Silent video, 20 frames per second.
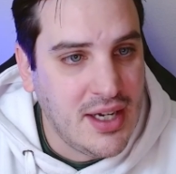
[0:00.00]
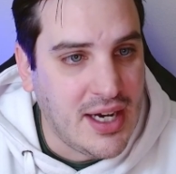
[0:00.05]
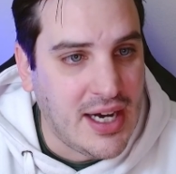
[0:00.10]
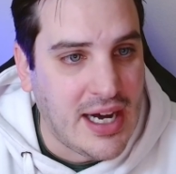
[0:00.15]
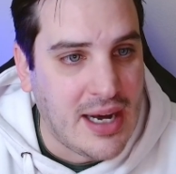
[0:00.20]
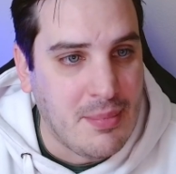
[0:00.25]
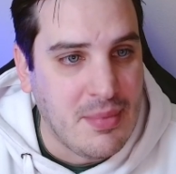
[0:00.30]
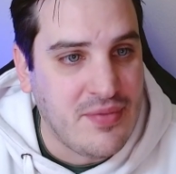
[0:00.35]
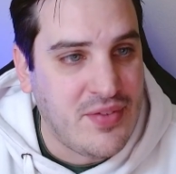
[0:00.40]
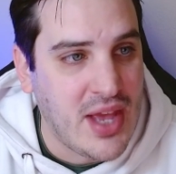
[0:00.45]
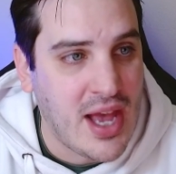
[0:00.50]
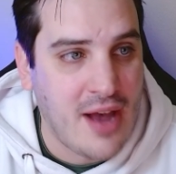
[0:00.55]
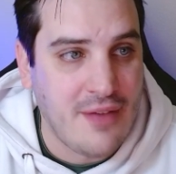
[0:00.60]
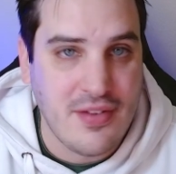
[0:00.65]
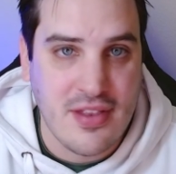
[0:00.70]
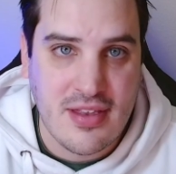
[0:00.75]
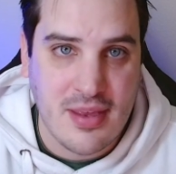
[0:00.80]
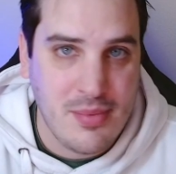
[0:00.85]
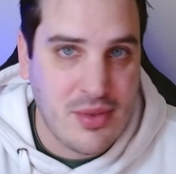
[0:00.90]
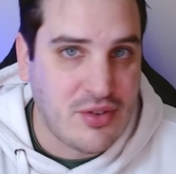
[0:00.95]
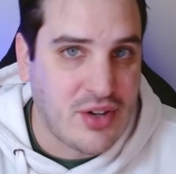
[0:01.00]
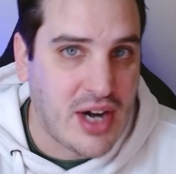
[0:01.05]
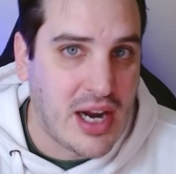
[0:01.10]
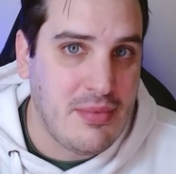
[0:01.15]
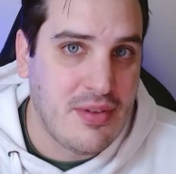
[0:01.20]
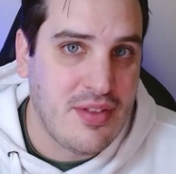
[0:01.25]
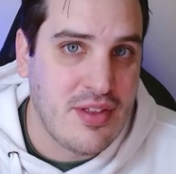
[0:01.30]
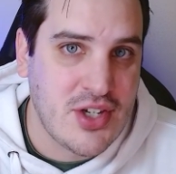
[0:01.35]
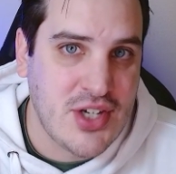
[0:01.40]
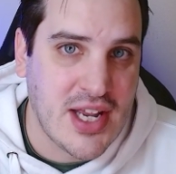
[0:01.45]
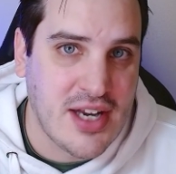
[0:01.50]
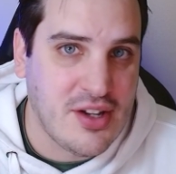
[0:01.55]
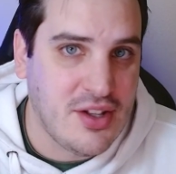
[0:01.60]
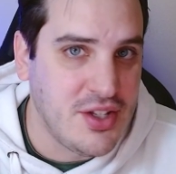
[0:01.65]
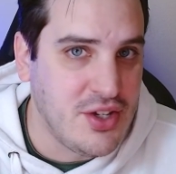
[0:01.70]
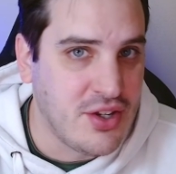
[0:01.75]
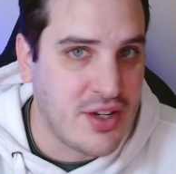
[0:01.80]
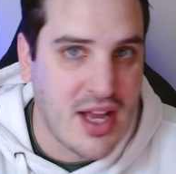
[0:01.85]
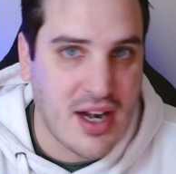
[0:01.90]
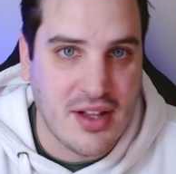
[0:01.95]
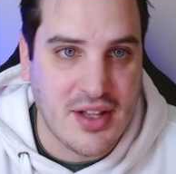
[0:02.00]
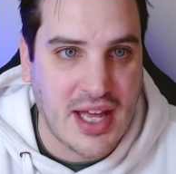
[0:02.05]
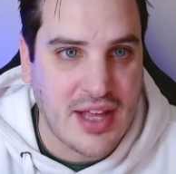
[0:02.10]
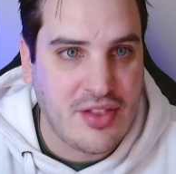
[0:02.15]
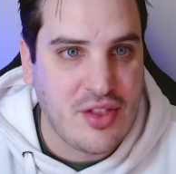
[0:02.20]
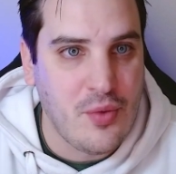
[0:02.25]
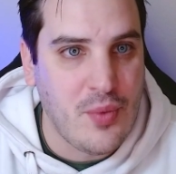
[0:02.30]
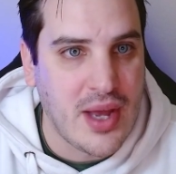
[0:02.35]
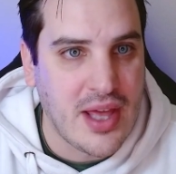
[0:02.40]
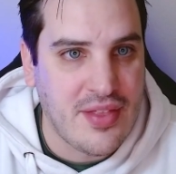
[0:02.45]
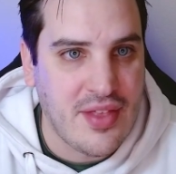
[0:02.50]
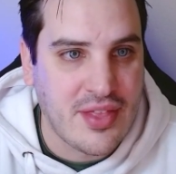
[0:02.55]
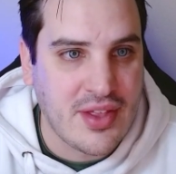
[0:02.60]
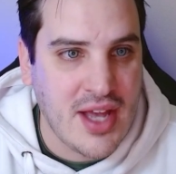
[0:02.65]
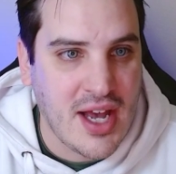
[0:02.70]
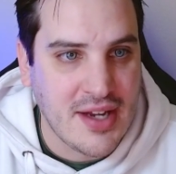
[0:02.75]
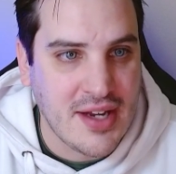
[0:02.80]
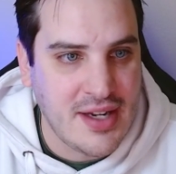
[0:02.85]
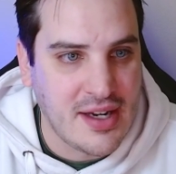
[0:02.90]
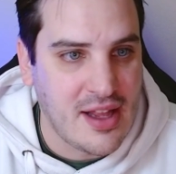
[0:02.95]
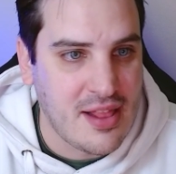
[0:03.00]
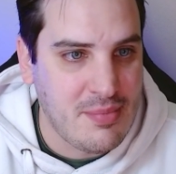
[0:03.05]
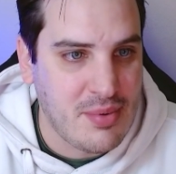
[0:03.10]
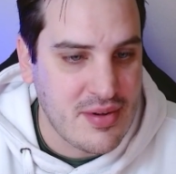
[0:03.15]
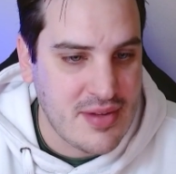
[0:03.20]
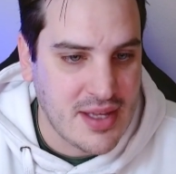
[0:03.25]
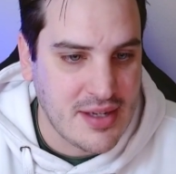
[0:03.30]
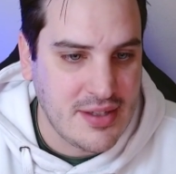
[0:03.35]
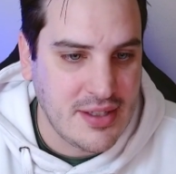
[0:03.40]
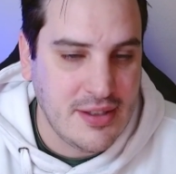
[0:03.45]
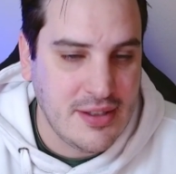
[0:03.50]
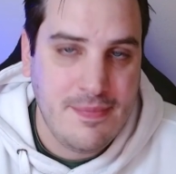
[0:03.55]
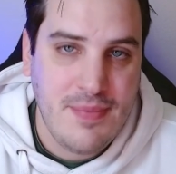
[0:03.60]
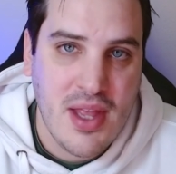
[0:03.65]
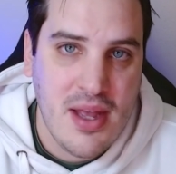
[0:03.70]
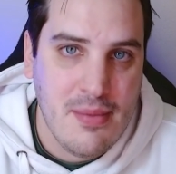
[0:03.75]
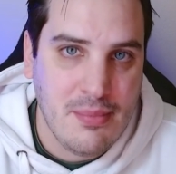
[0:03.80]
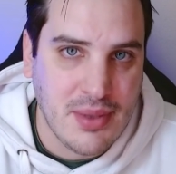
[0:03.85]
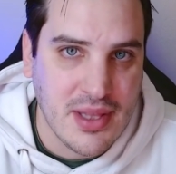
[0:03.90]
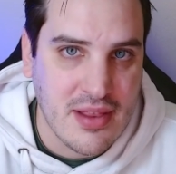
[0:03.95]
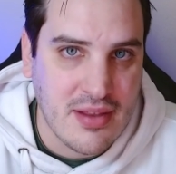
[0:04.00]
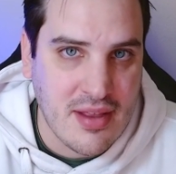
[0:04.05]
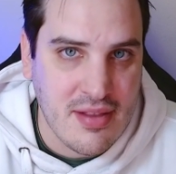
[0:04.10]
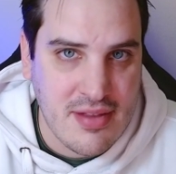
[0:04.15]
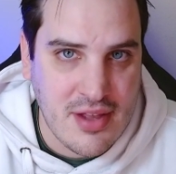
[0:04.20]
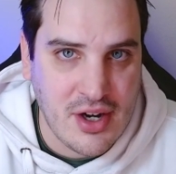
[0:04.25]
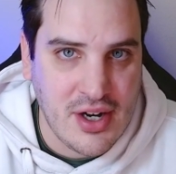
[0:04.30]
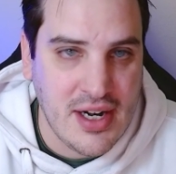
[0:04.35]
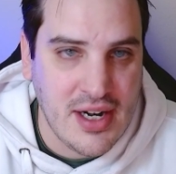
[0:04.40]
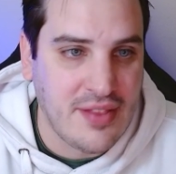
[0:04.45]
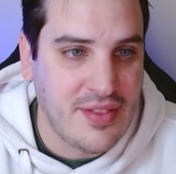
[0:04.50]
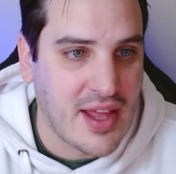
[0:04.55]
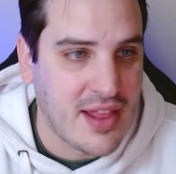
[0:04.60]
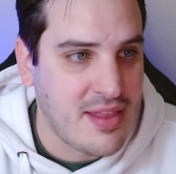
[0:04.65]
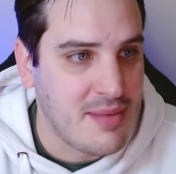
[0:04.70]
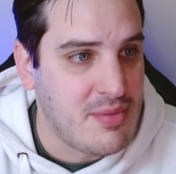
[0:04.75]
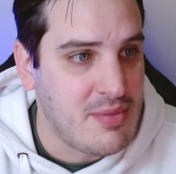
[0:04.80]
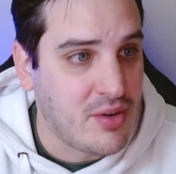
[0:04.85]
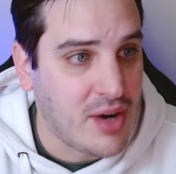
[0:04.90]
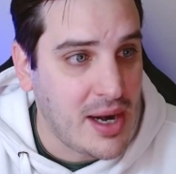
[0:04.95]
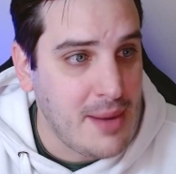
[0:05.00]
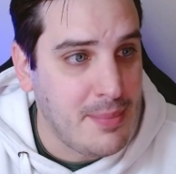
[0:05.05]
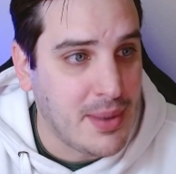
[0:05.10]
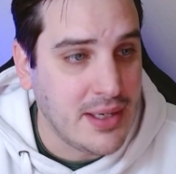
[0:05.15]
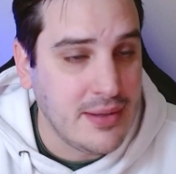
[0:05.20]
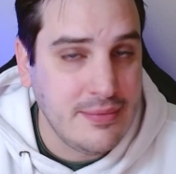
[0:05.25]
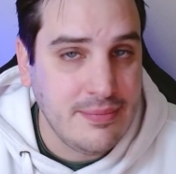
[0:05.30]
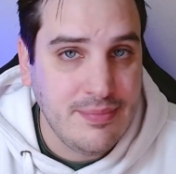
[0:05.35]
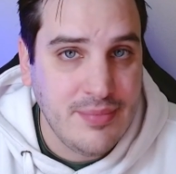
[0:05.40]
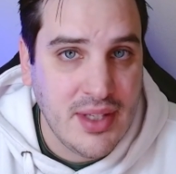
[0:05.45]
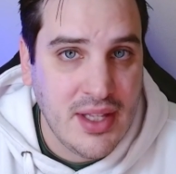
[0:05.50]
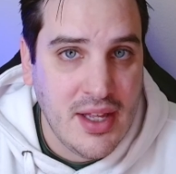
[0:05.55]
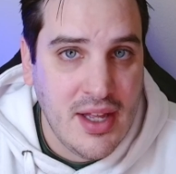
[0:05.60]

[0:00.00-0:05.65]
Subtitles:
If you haven't subscribed to this channel and you kind of like the way that the content is presented, please consider hitting that subscribe button.